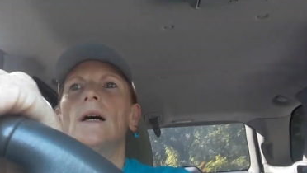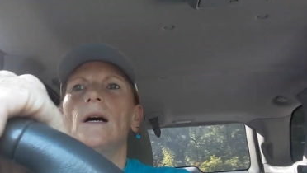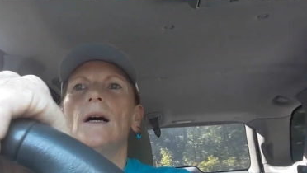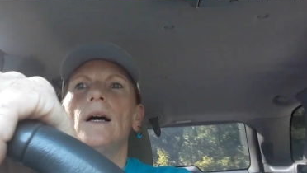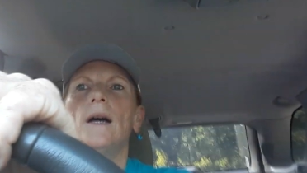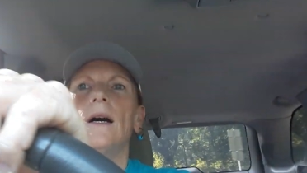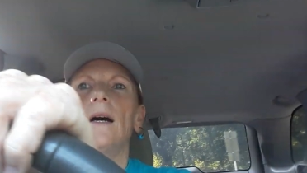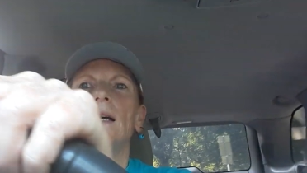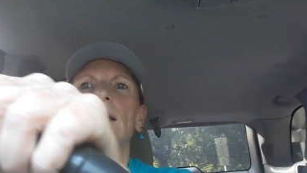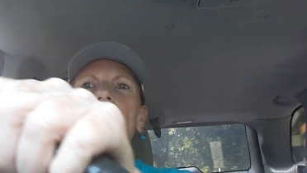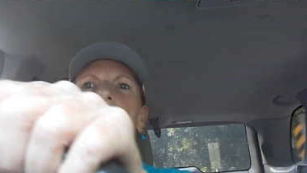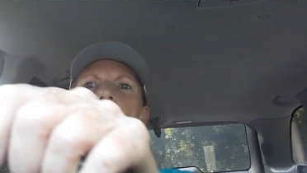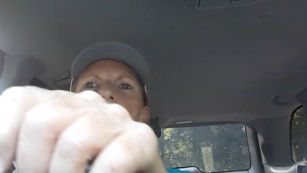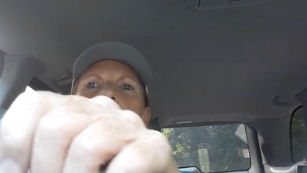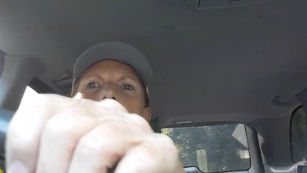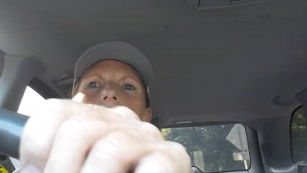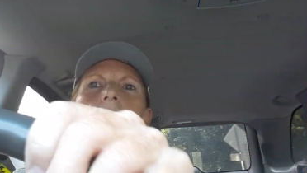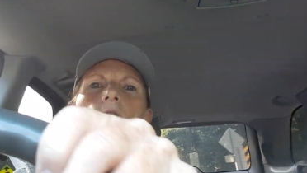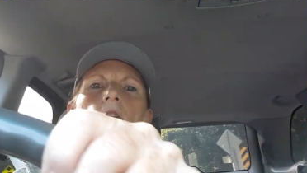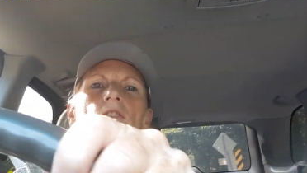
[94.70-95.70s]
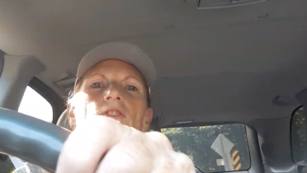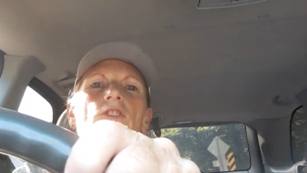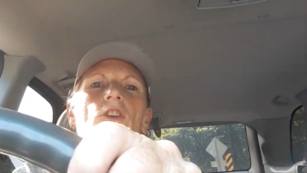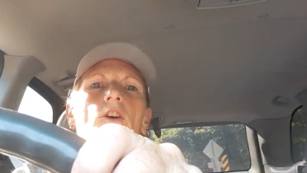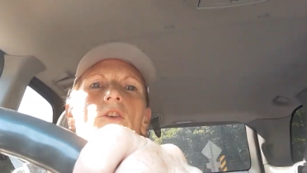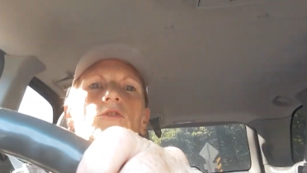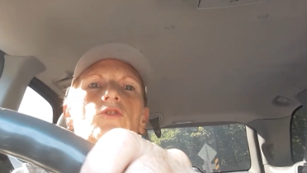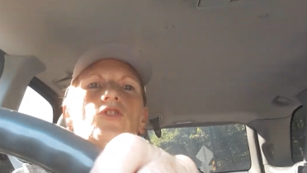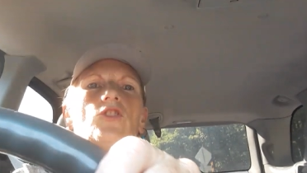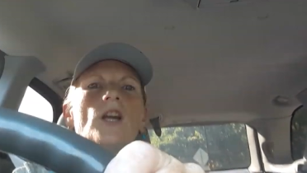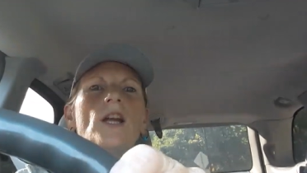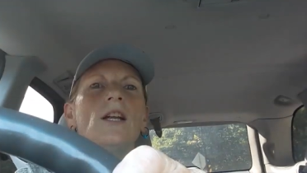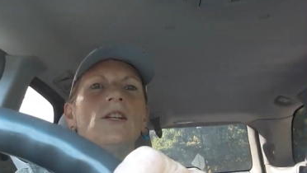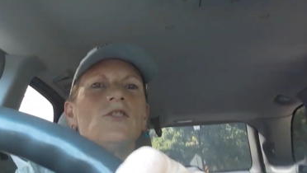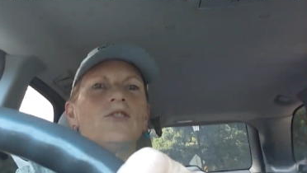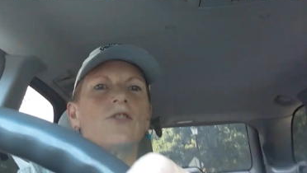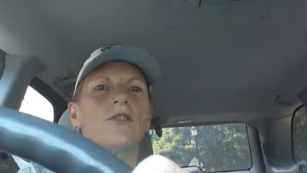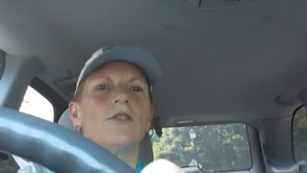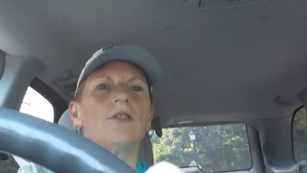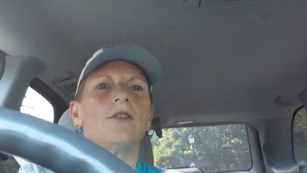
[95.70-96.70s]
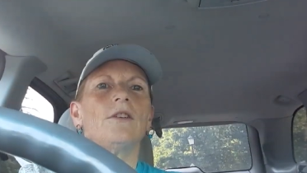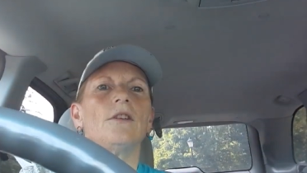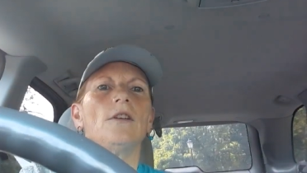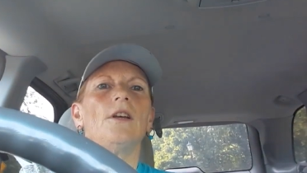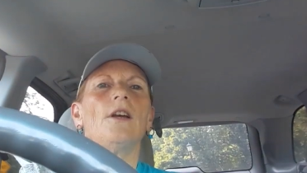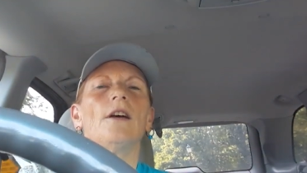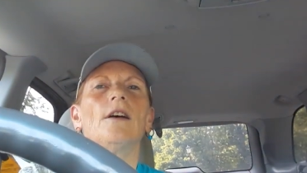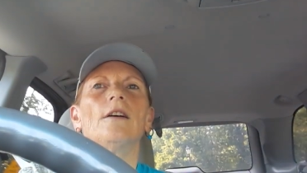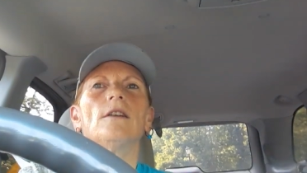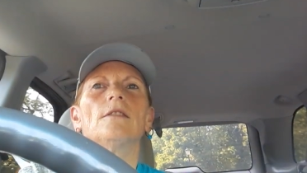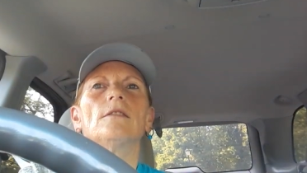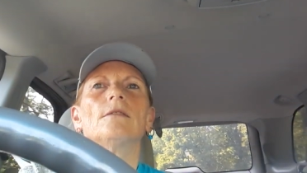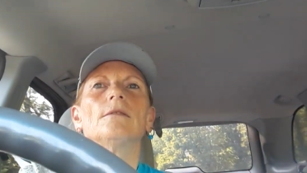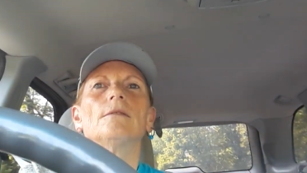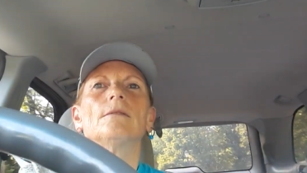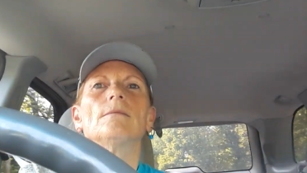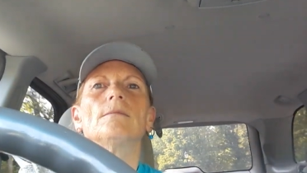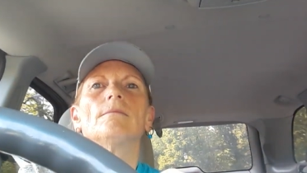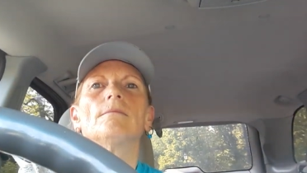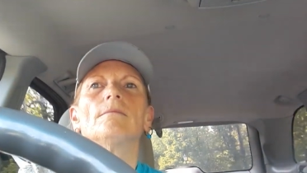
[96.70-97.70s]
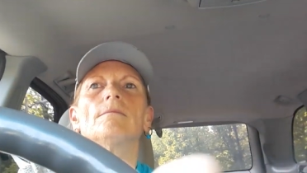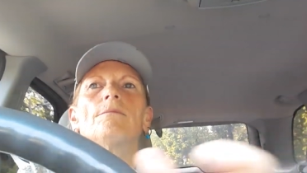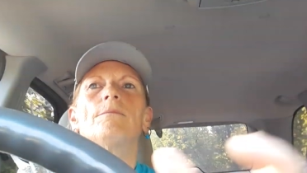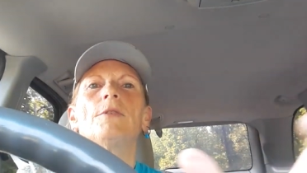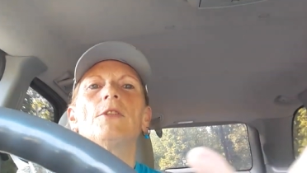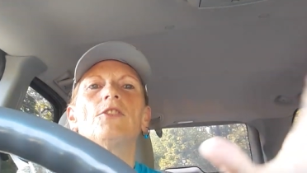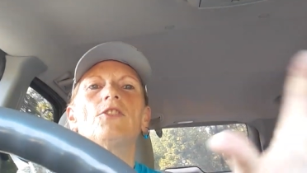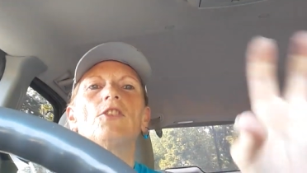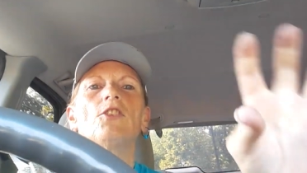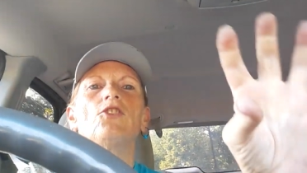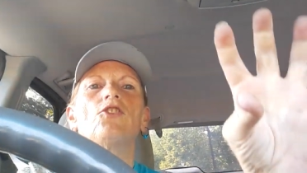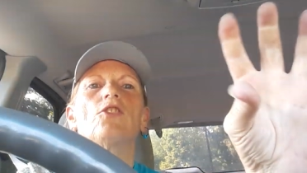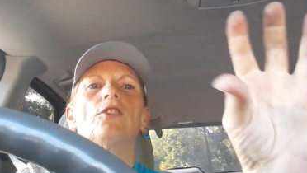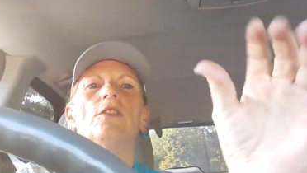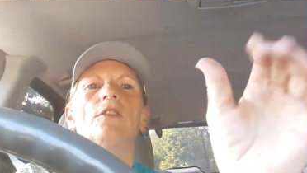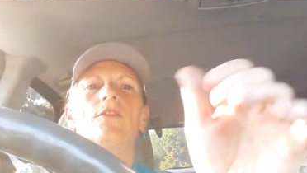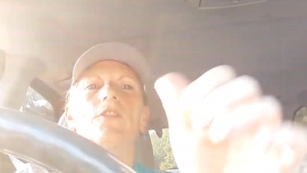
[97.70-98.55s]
I uh, also changed the uh, position